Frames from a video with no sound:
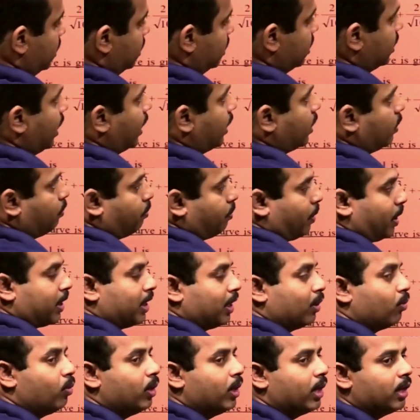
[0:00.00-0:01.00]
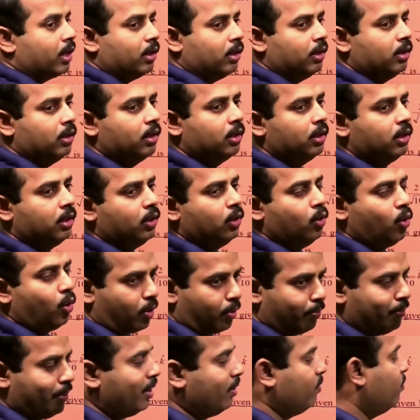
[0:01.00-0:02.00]
is that particular
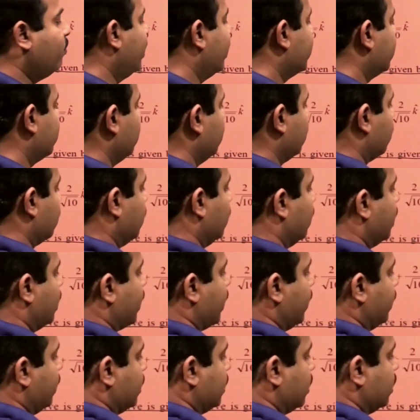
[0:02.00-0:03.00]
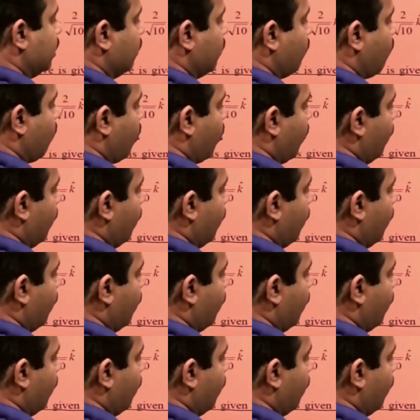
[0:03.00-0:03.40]
normal vector, right?